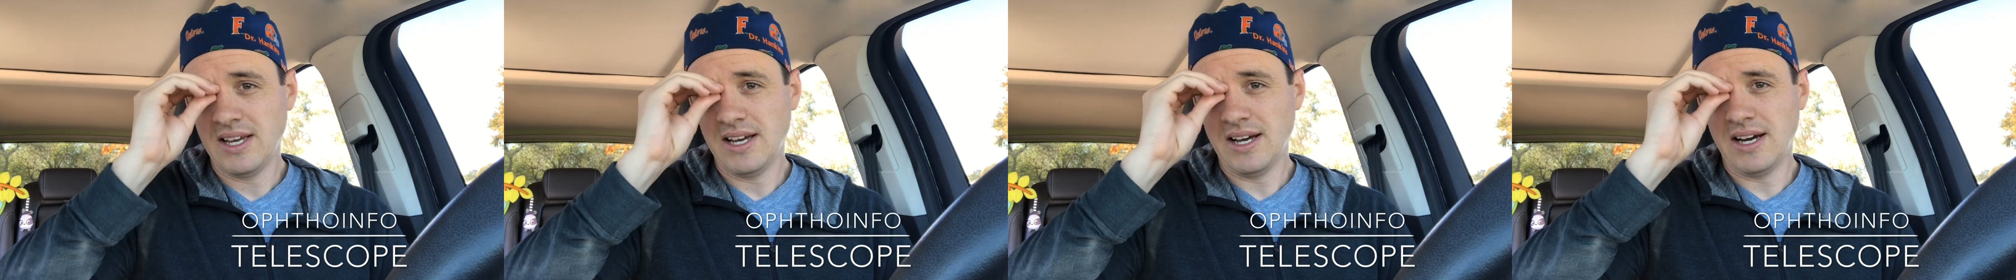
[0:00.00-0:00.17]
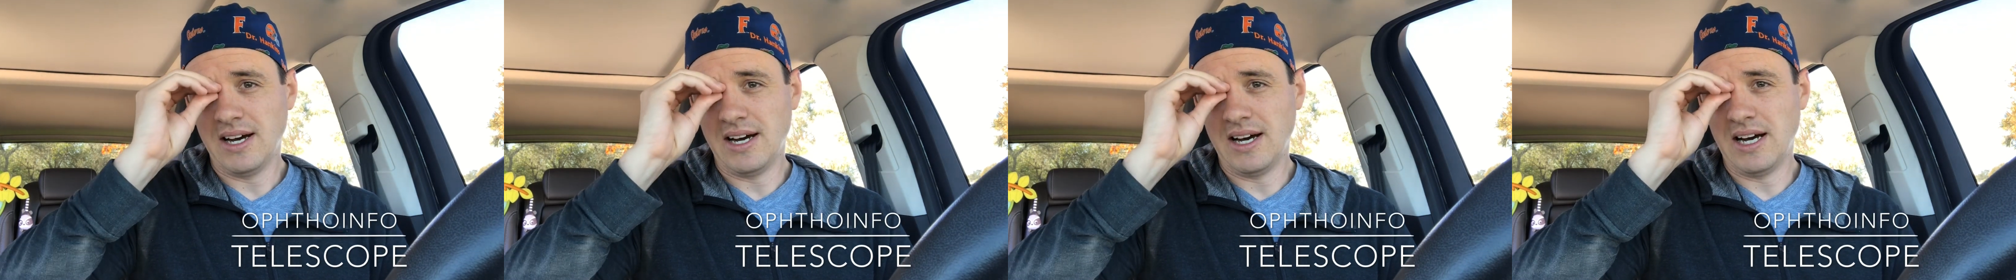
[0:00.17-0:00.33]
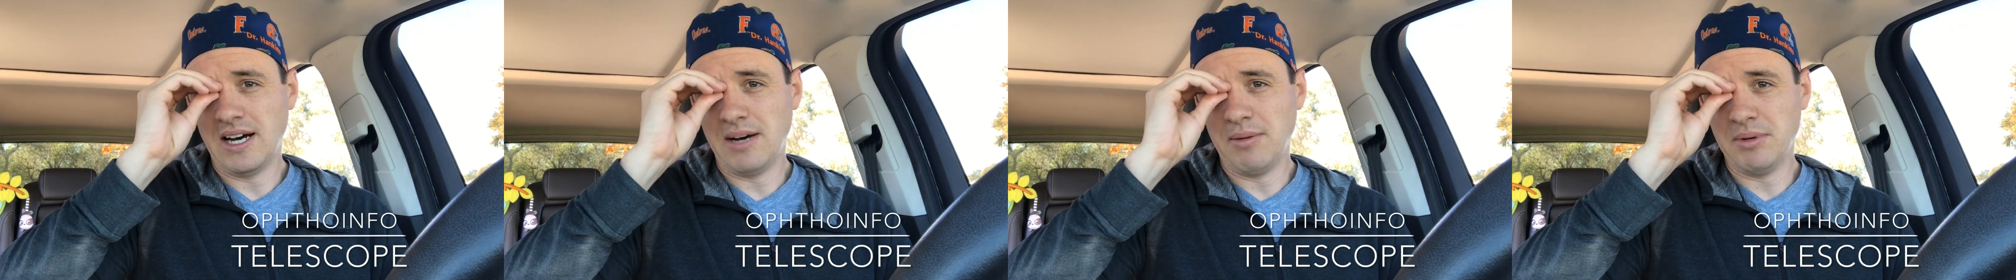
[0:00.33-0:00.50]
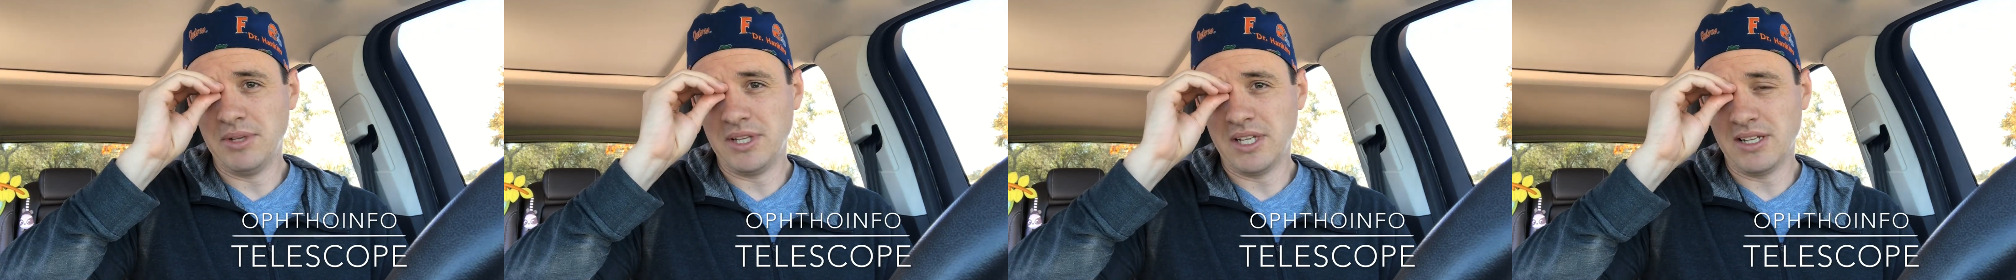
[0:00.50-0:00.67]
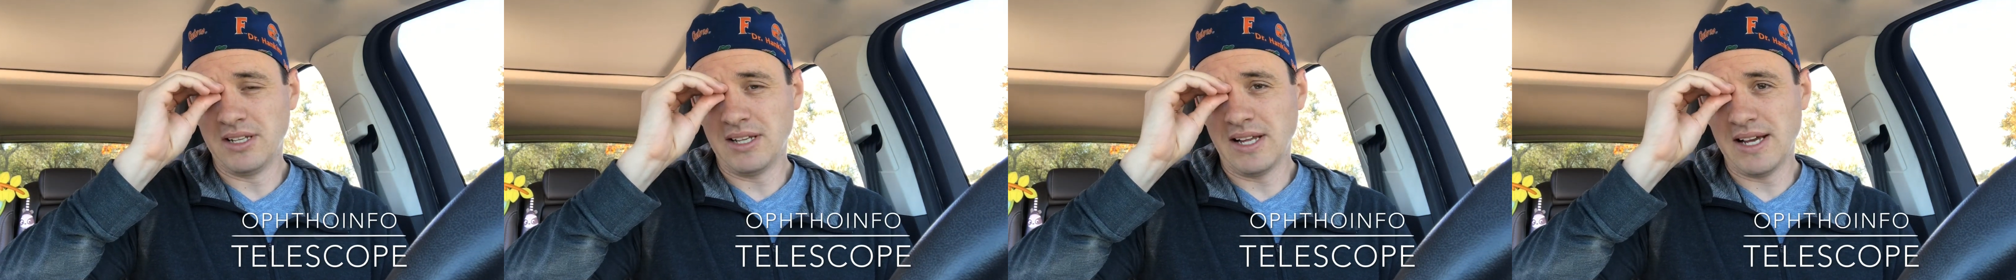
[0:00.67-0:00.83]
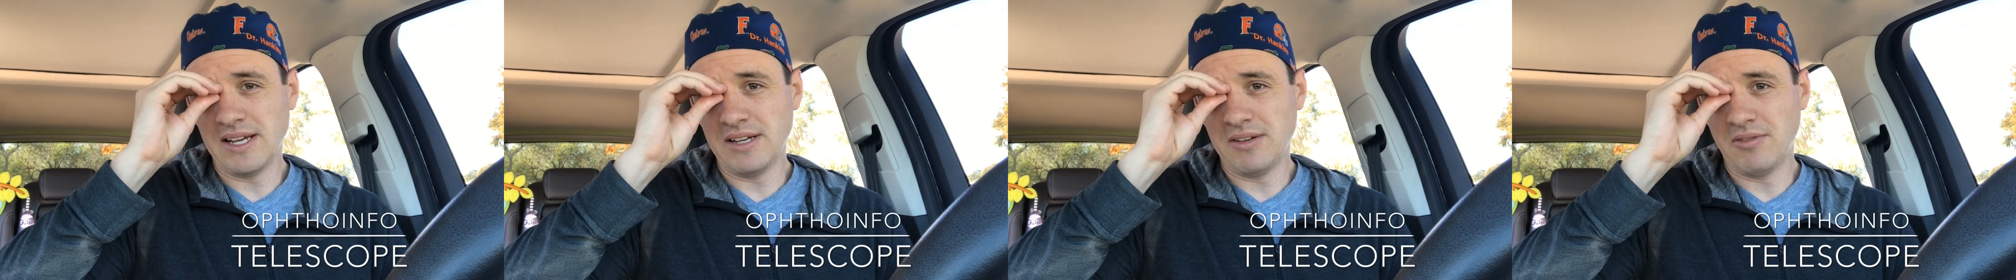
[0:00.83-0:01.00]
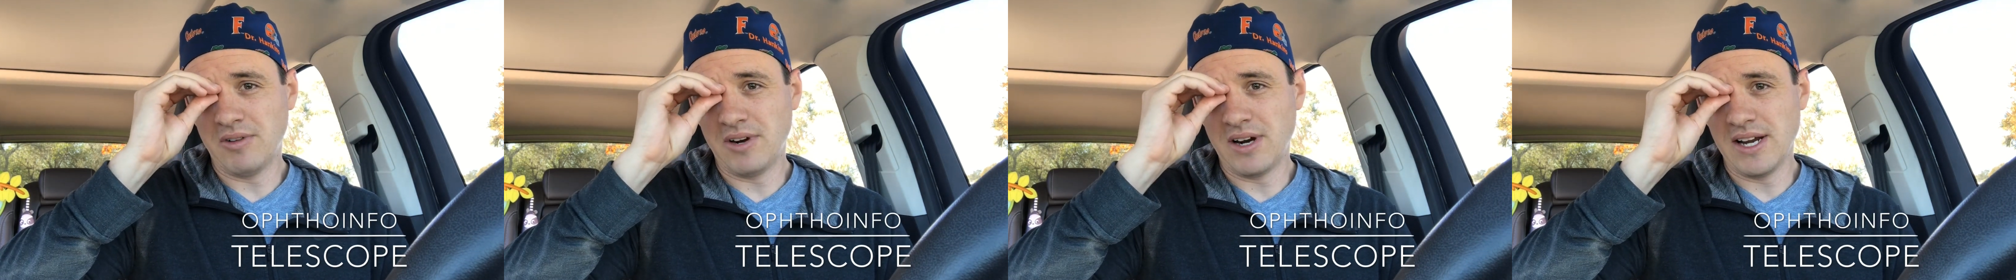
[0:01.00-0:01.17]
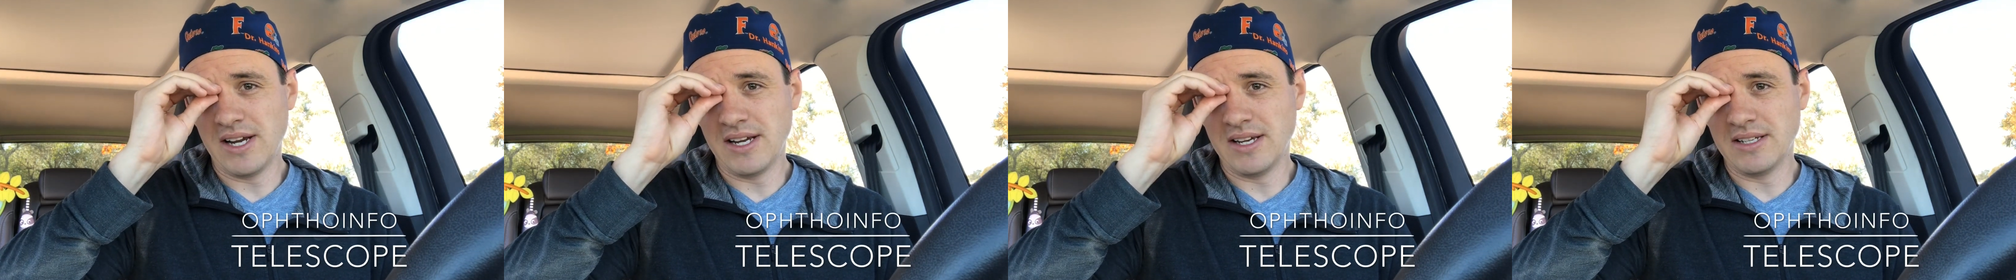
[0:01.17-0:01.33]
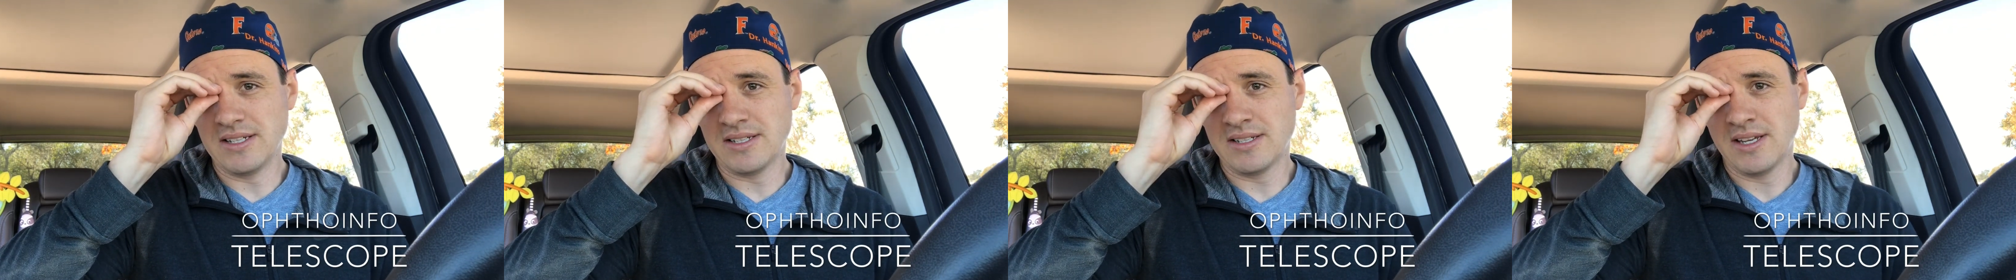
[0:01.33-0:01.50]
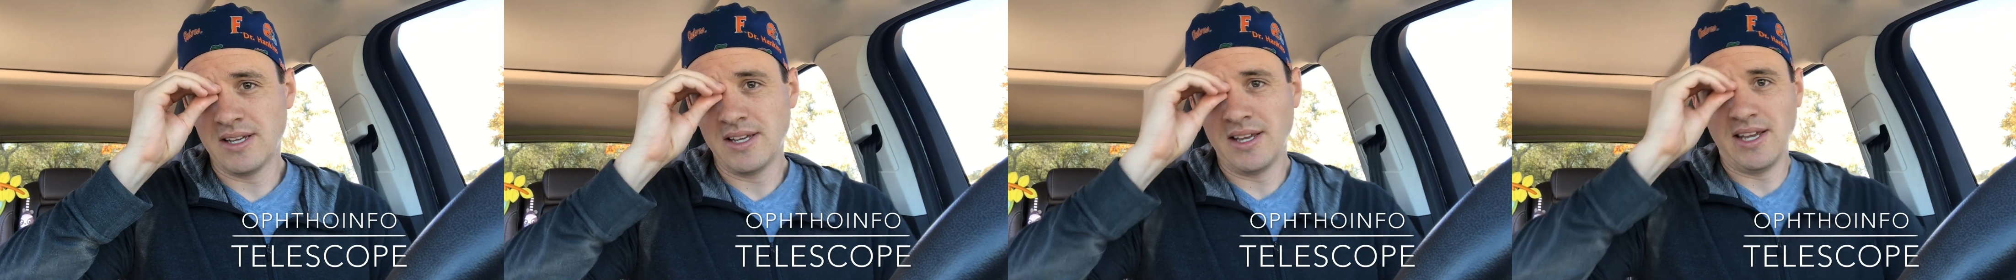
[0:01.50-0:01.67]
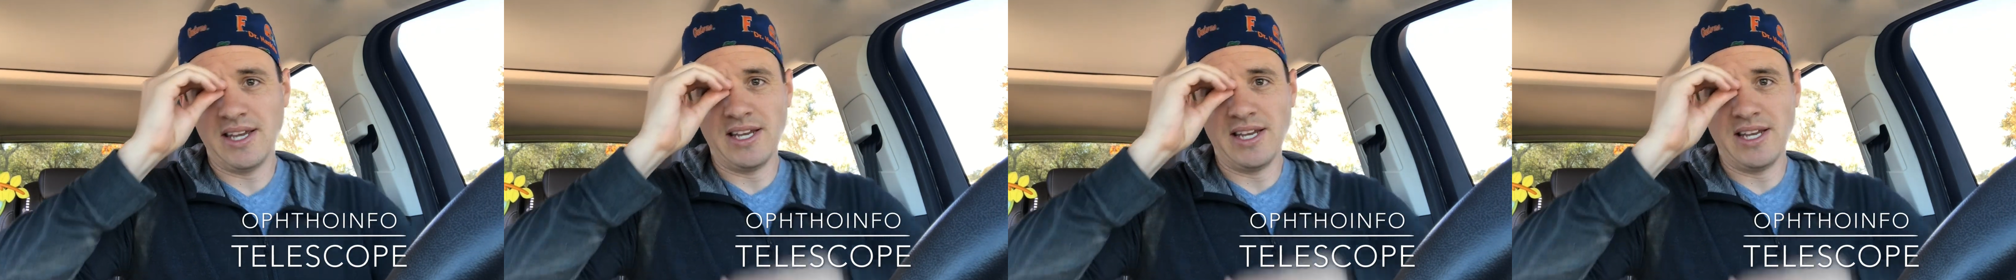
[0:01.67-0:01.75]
and the light rays,